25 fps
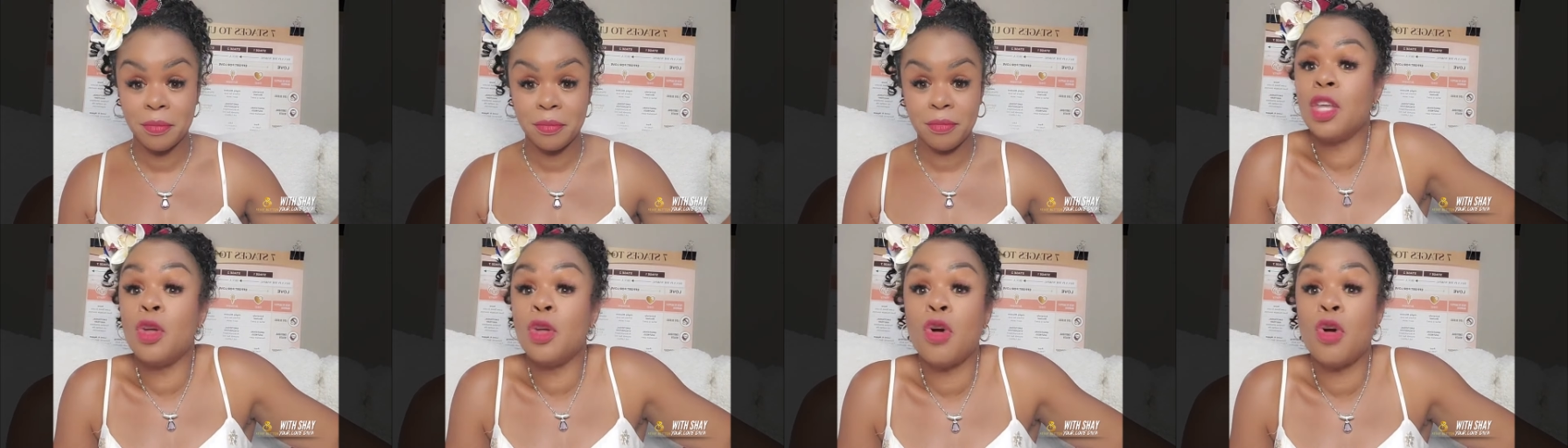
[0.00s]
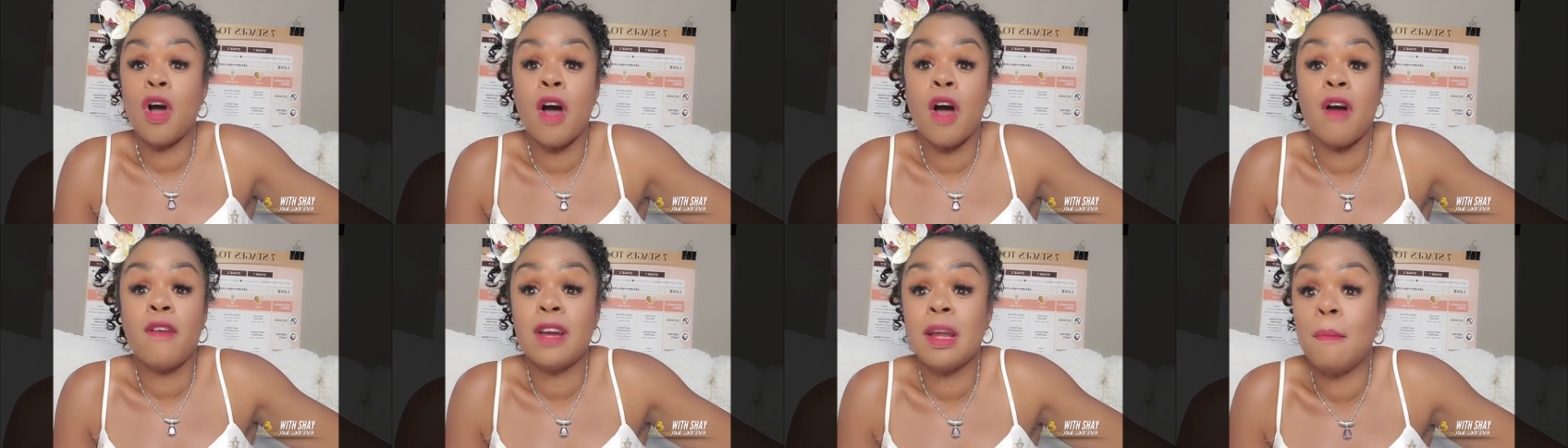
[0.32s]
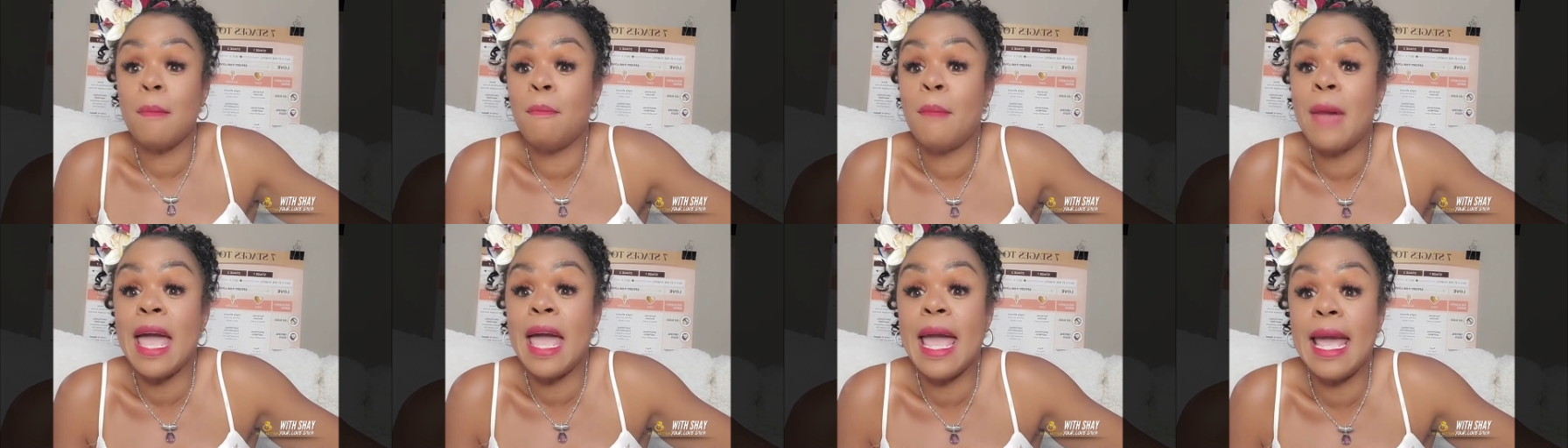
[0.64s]
You already
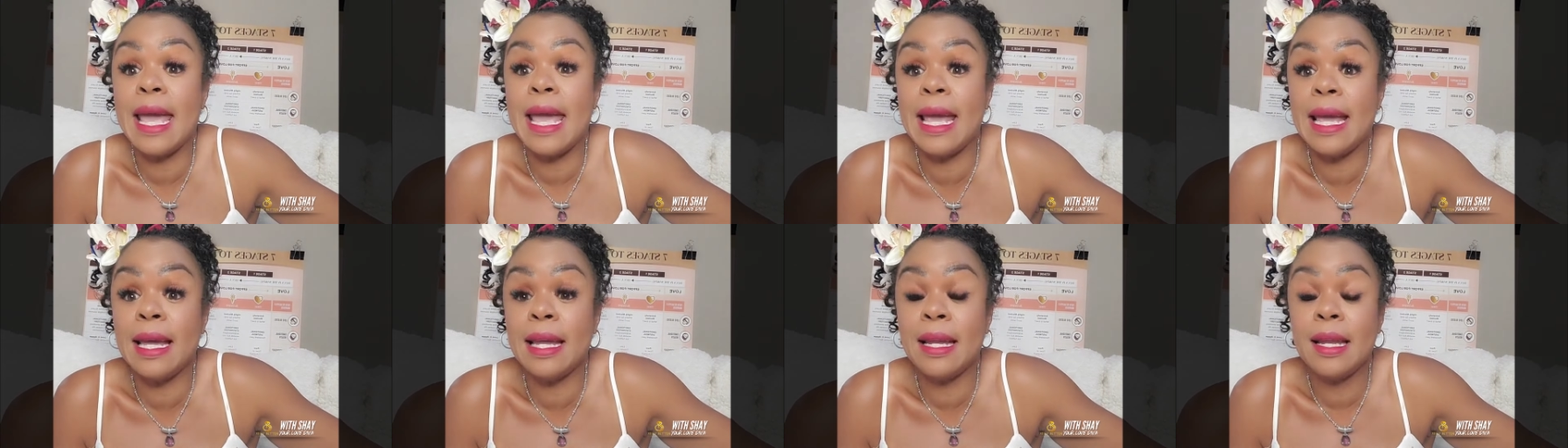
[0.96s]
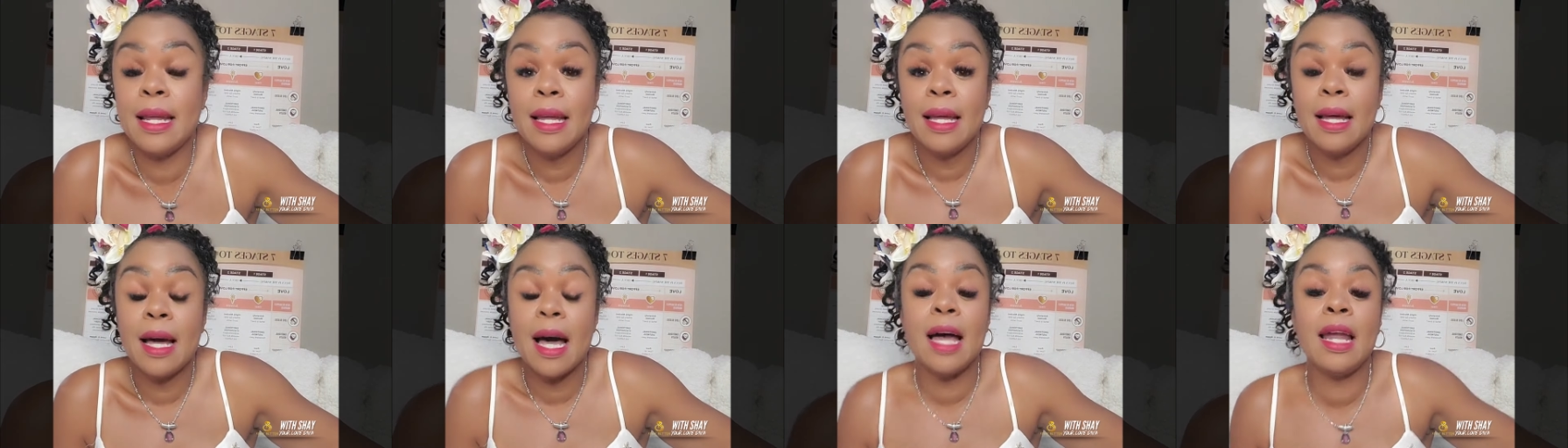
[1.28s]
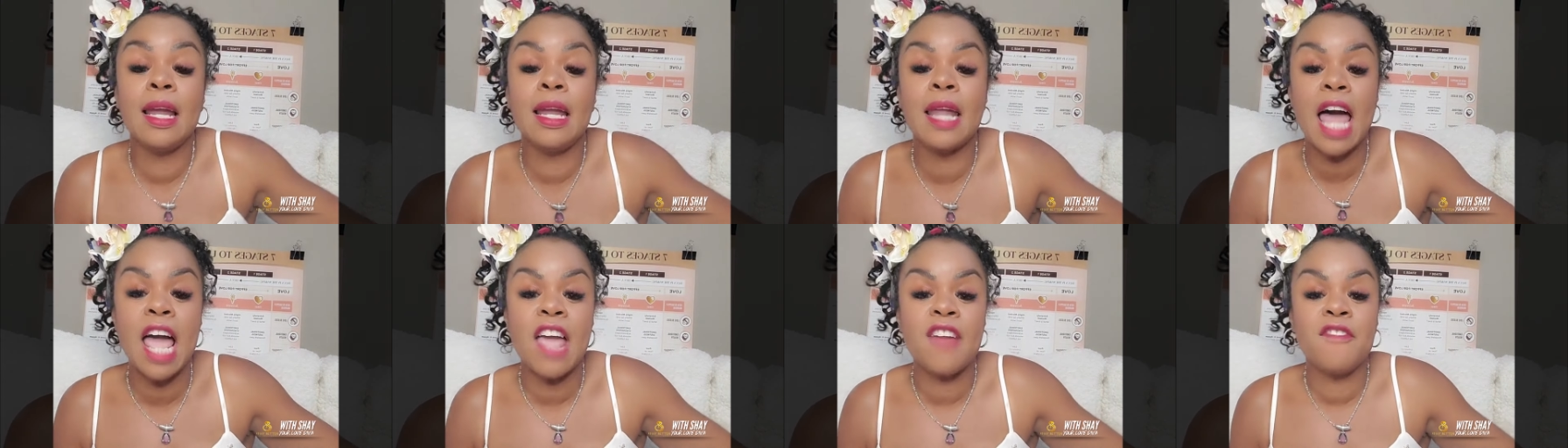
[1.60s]
made a
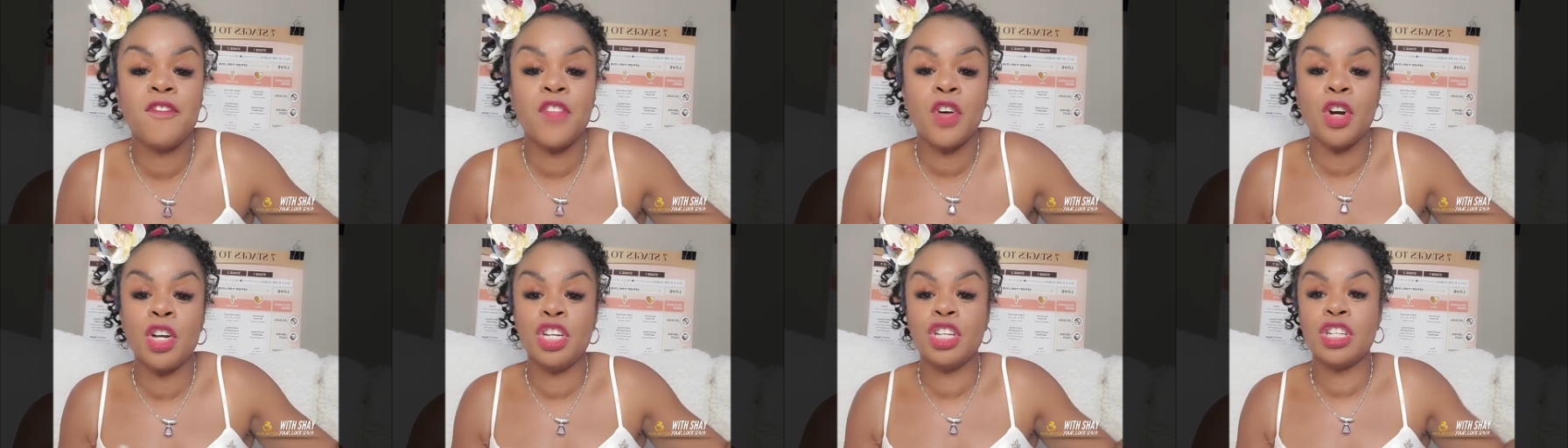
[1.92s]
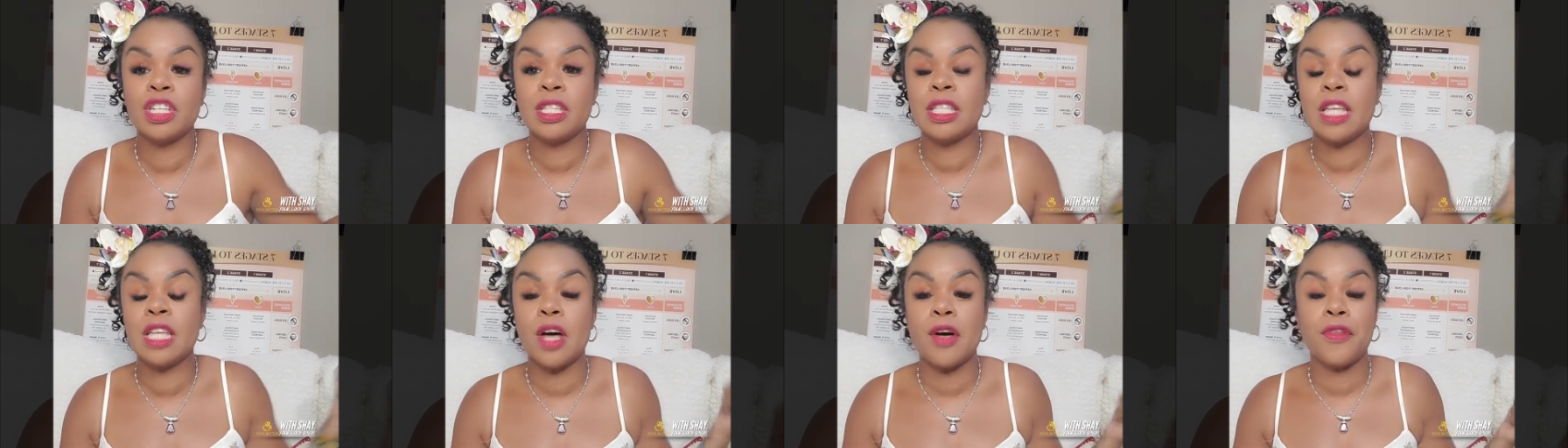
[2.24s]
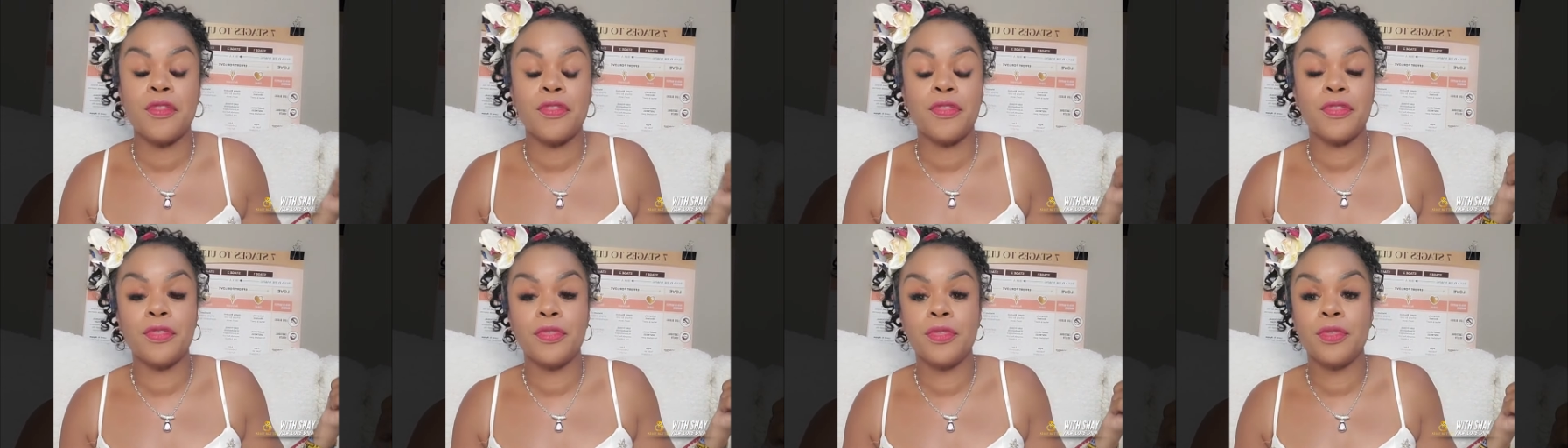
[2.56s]
life for yourself.